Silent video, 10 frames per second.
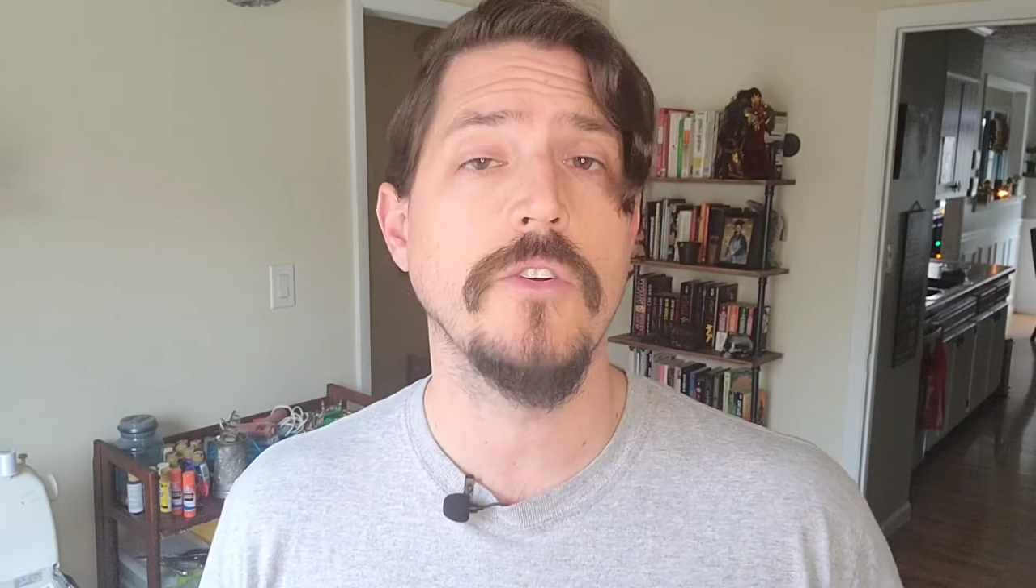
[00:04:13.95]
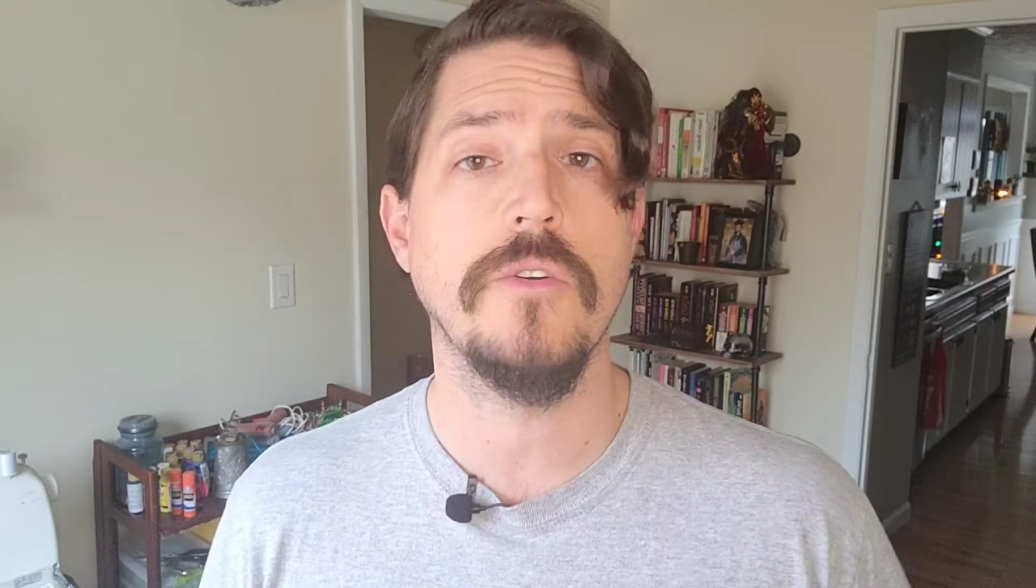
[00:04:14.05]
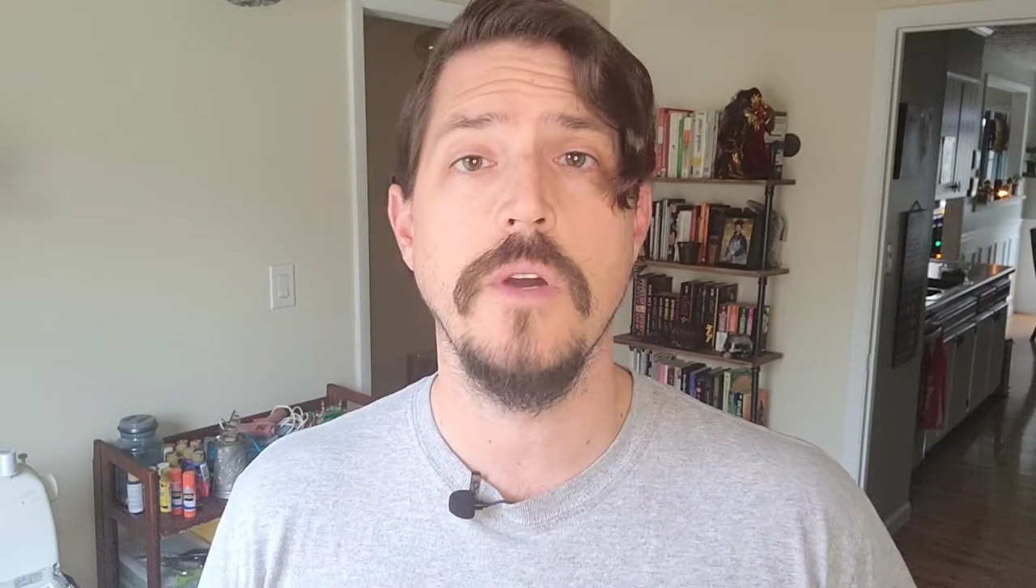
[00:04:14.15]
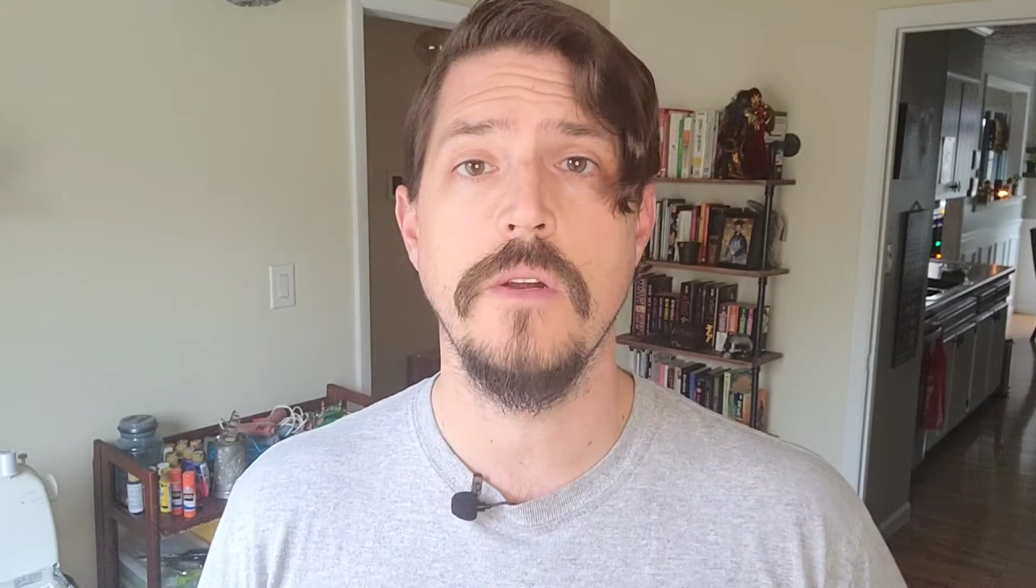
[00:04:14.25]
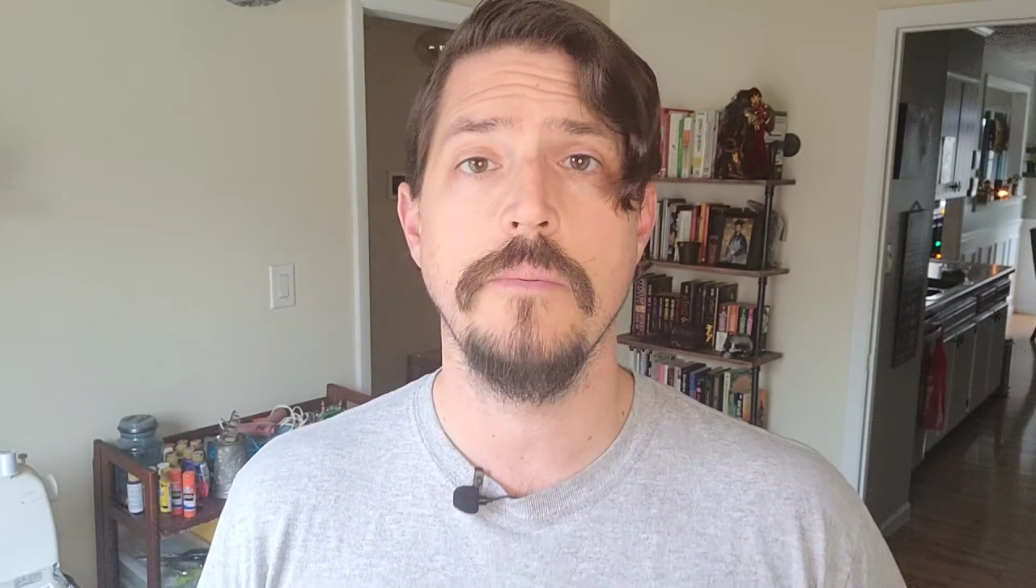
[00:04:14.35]
your
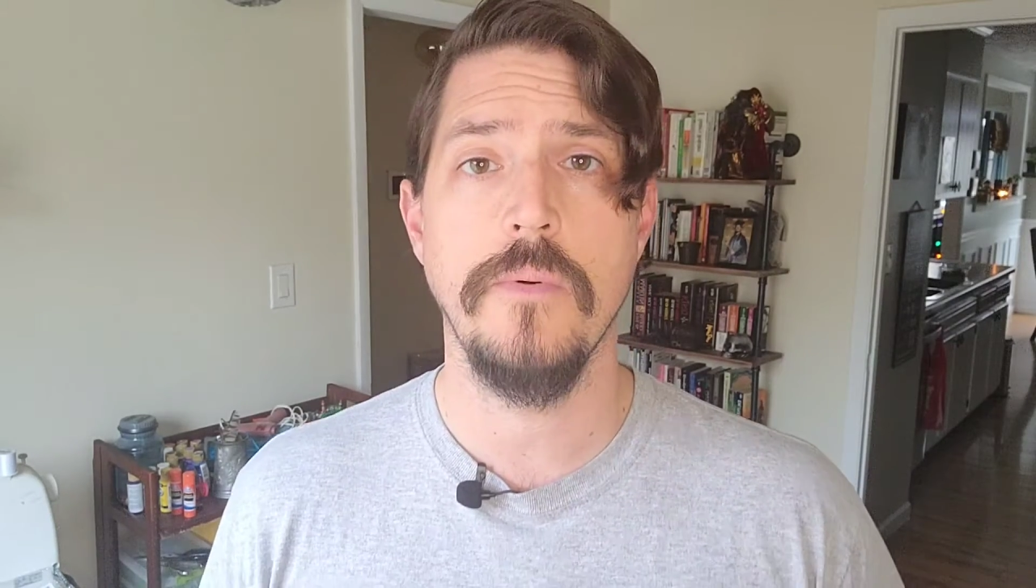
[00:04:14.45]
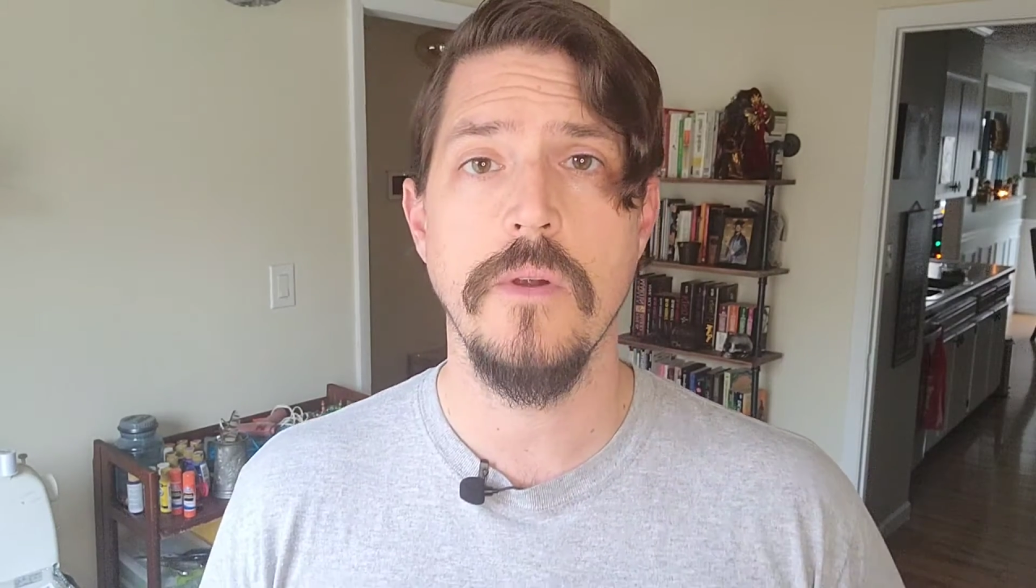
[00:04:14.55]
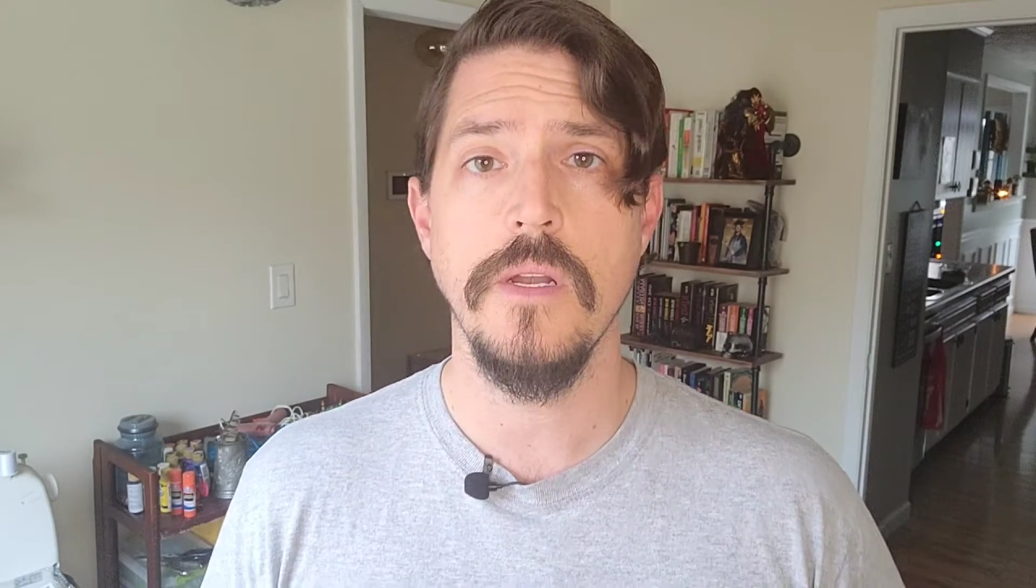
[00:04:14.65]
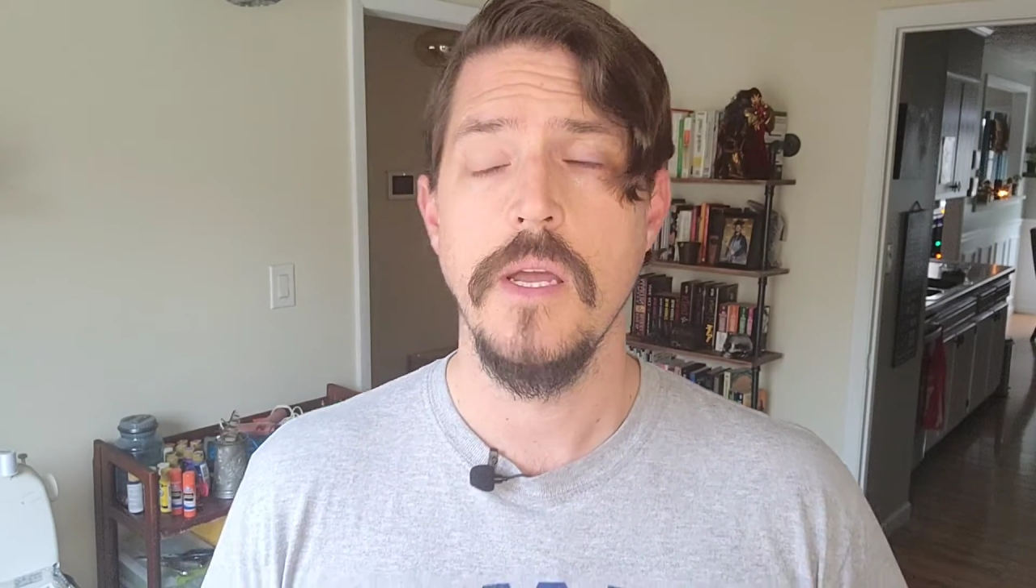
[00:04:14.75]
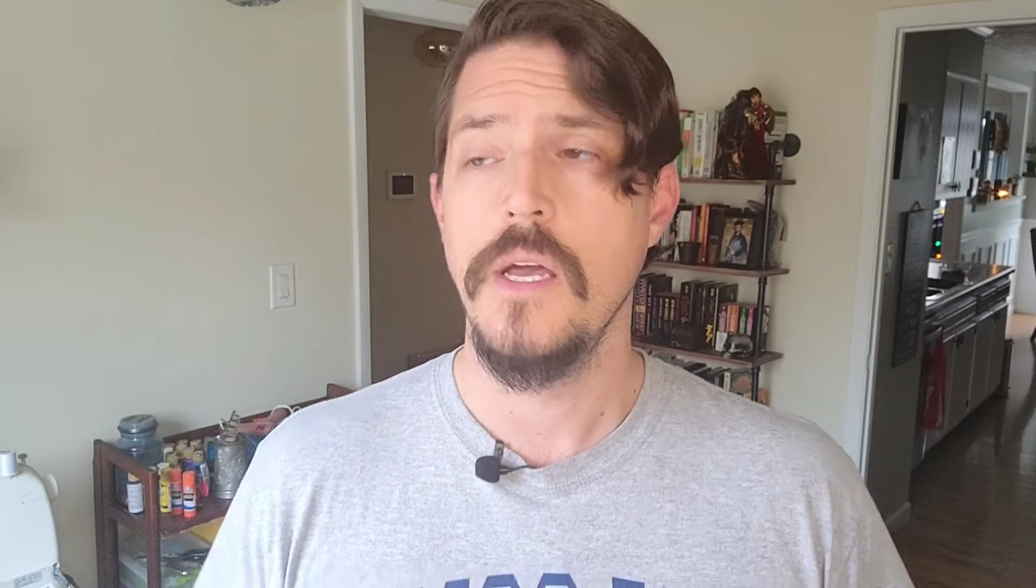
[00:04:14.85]
credit
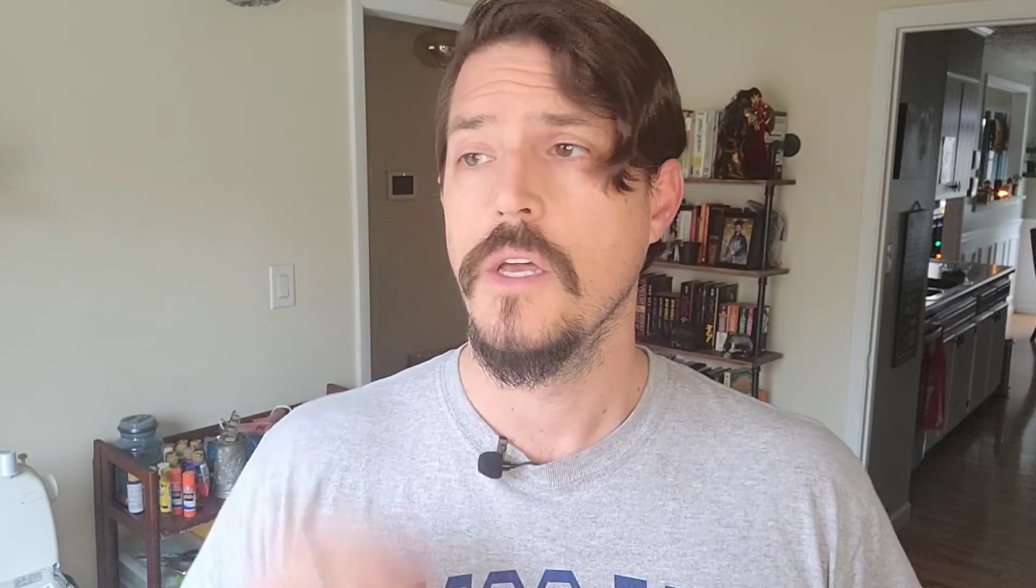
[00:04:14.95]
report,